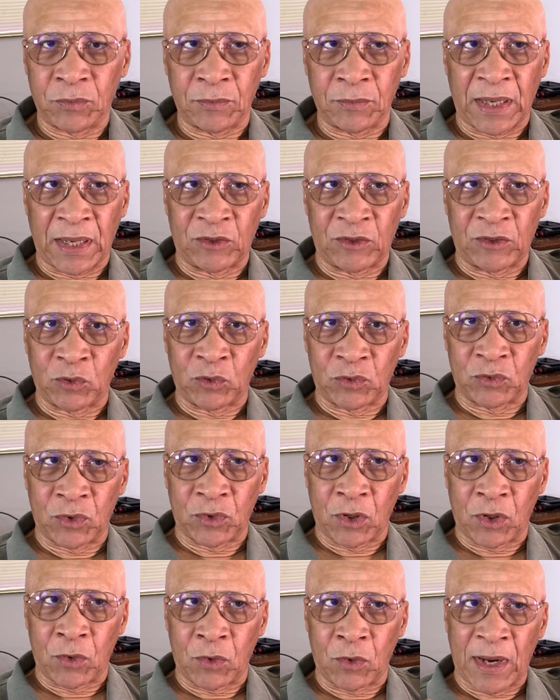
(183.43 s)
I don't
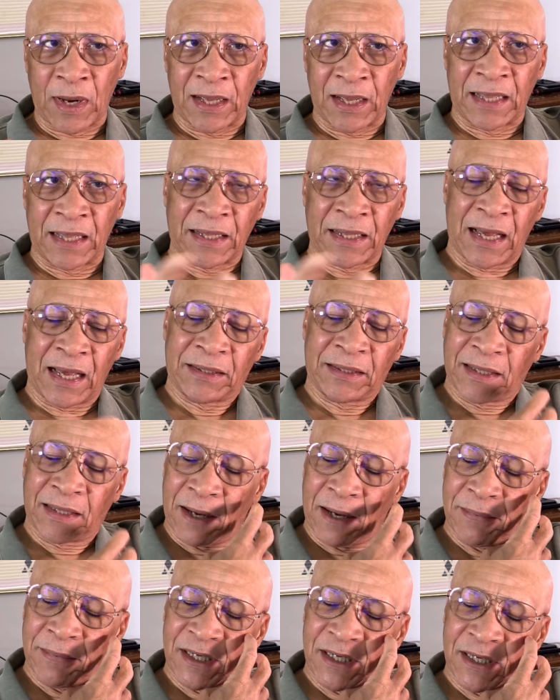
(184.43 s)
know. I
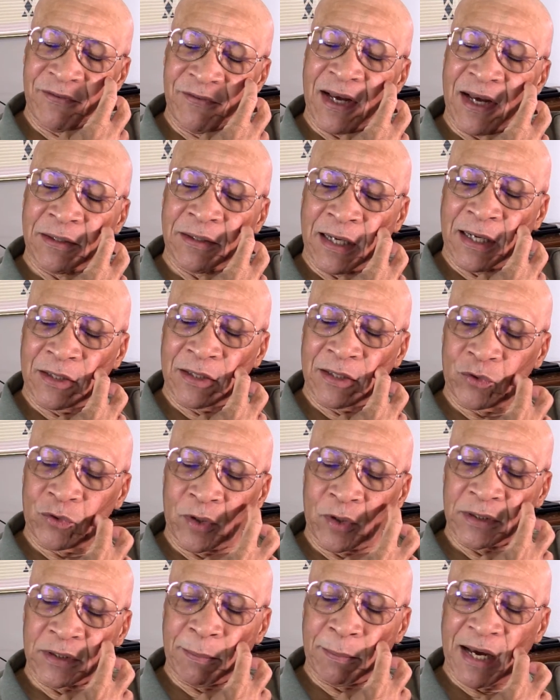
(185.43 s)
believe I
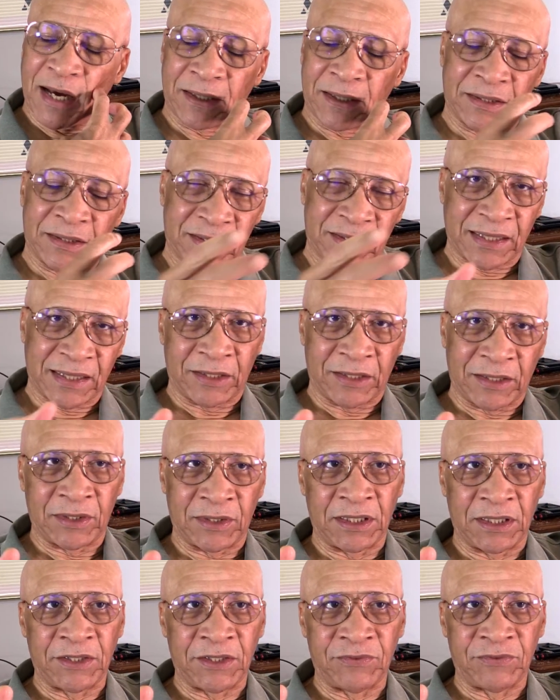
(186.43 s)
talked about it Saturday
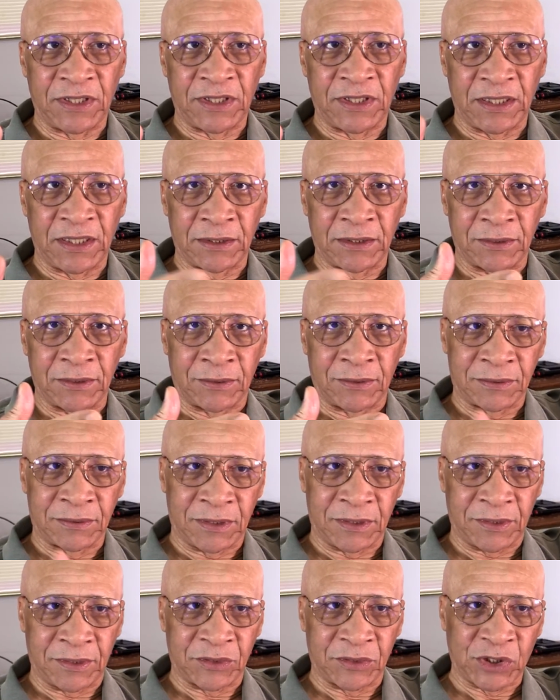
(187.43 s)
evening on
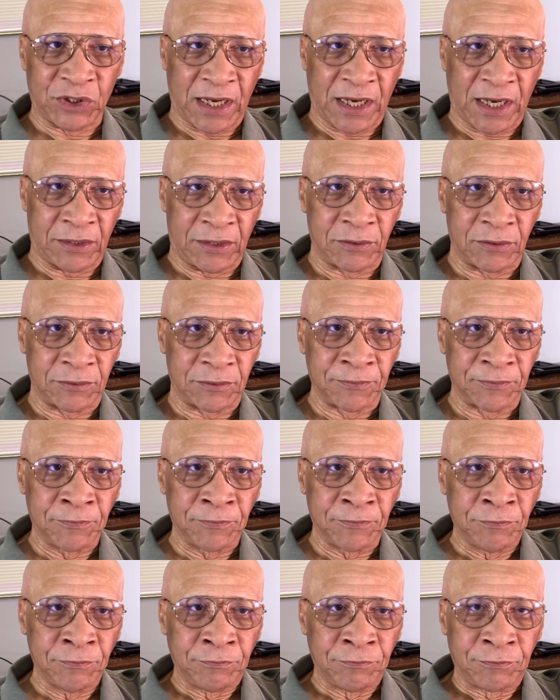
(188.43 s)
the other channel.
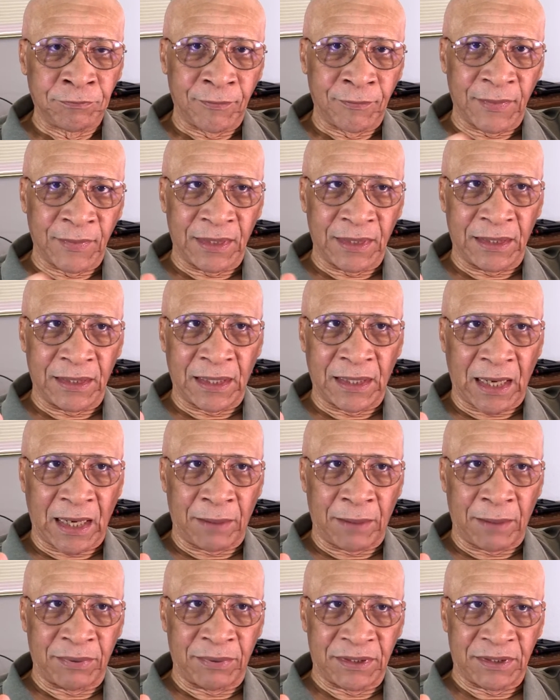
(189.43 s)
Like I
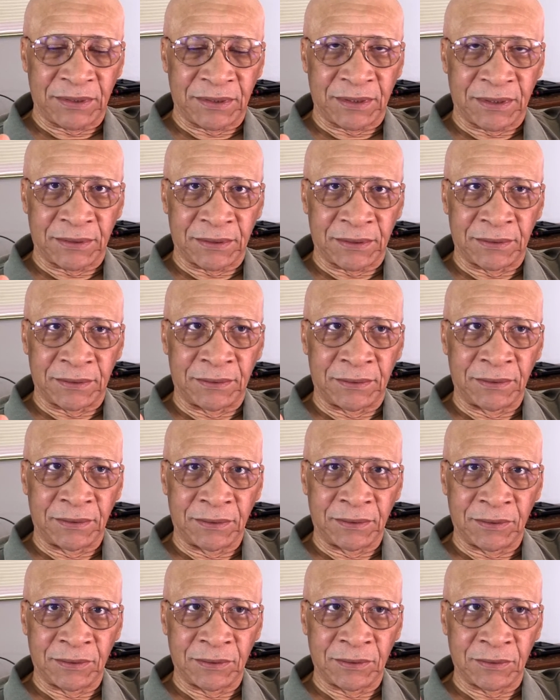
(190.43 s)
predicted,
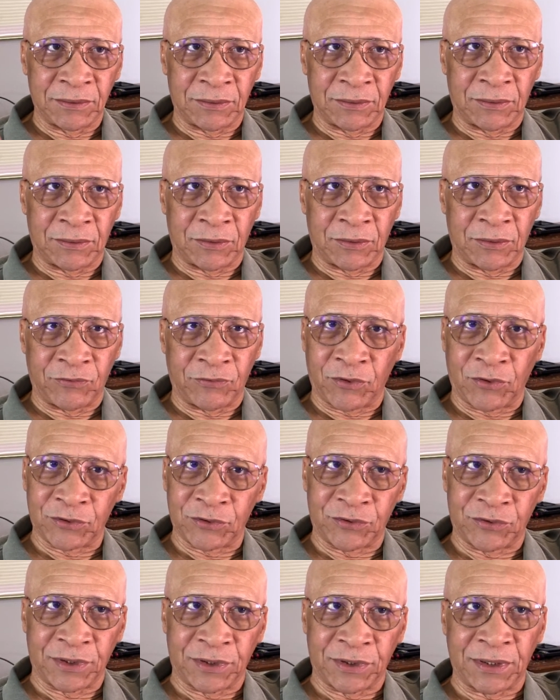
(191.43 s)

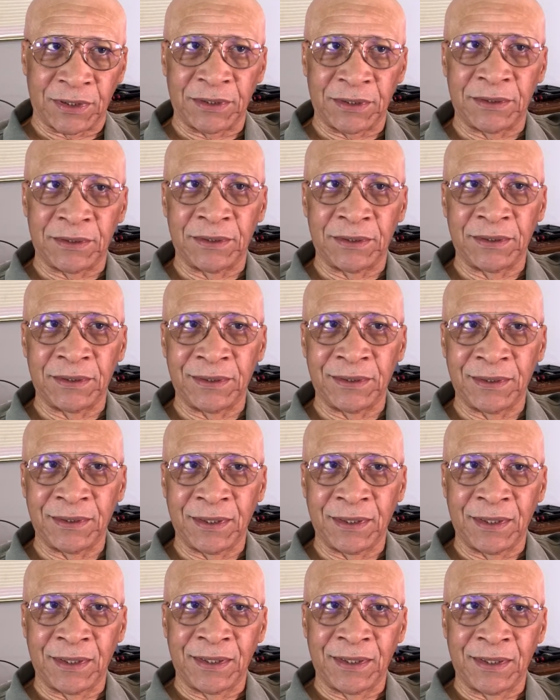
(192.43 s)
unfortunately,
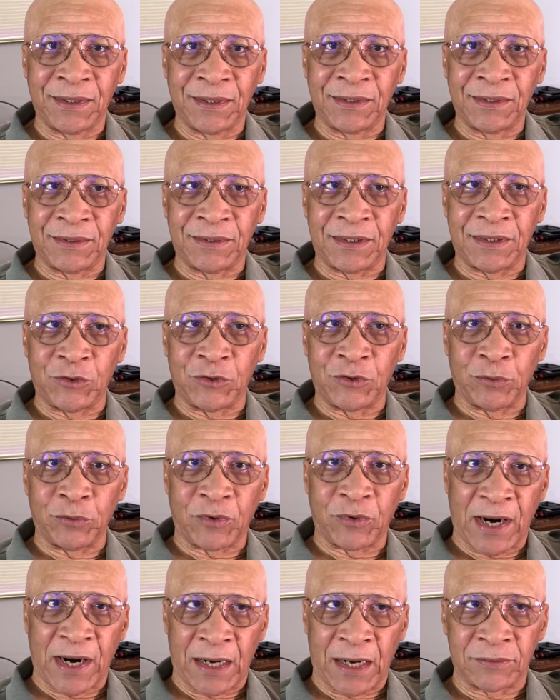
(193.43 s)
C.Q.
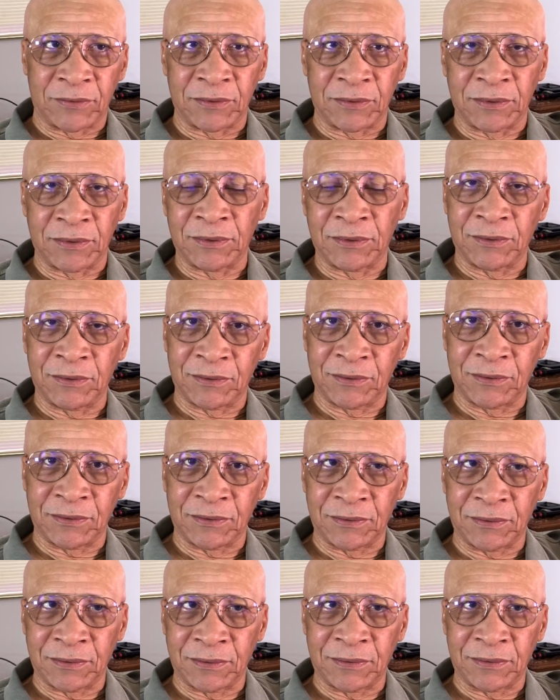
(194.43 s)
Brown,
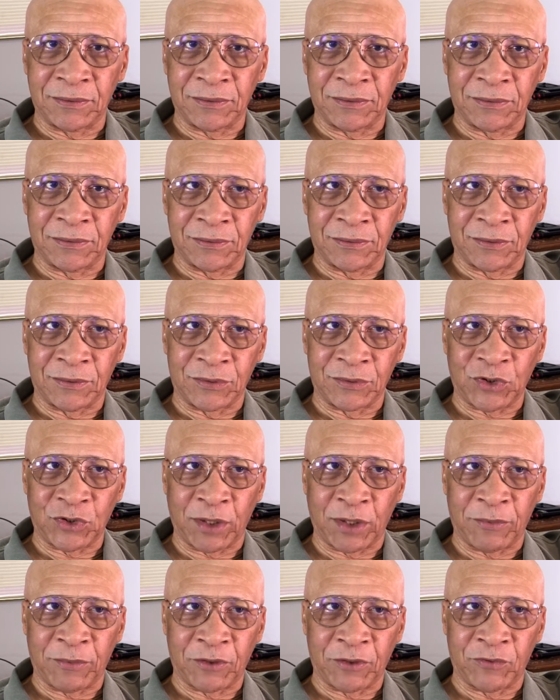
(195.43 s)
the
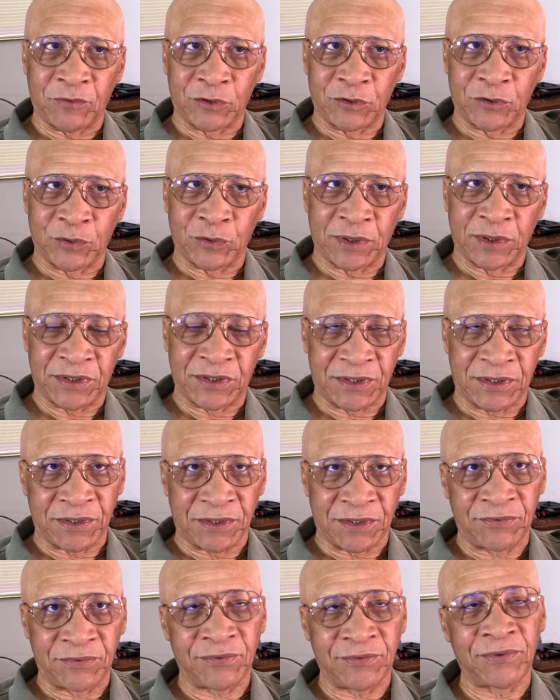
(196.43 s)
chairman of the Joint
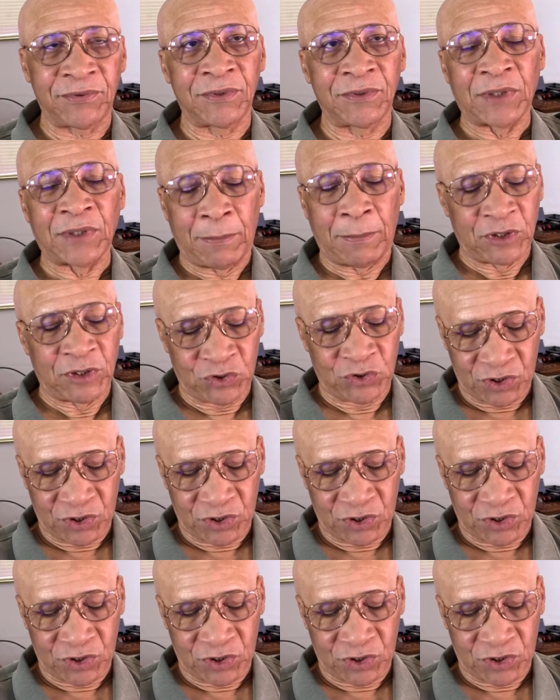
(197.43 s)
Chief, I'm